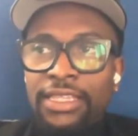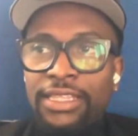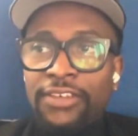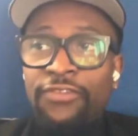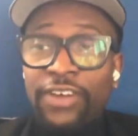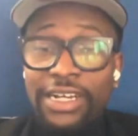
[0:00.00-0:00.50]

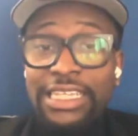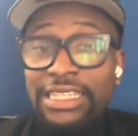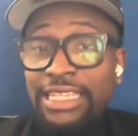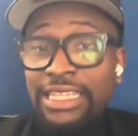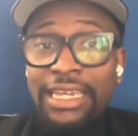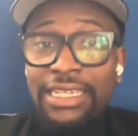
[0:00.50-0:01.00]
the funny
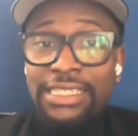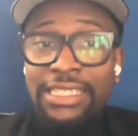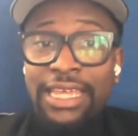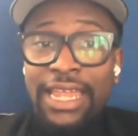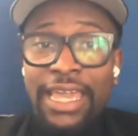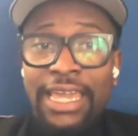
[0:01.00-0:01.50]
thing is, is
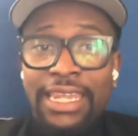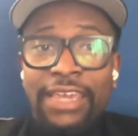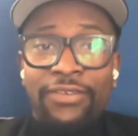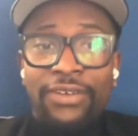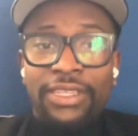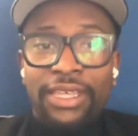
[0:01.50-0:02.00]
that I had
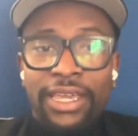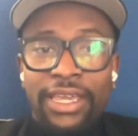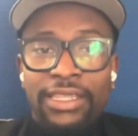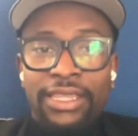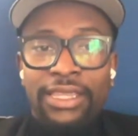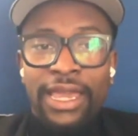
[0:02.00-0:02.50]

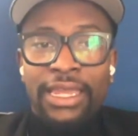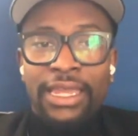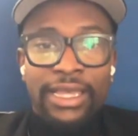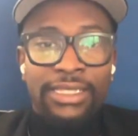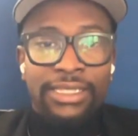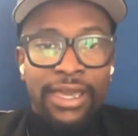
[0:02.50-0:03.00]
everything that I'd
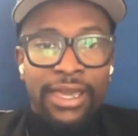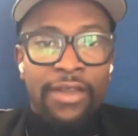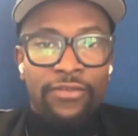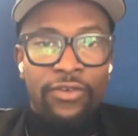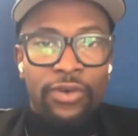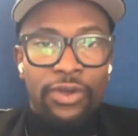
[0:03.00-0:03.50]
asked God
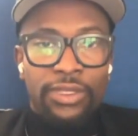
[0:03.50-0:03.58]
for.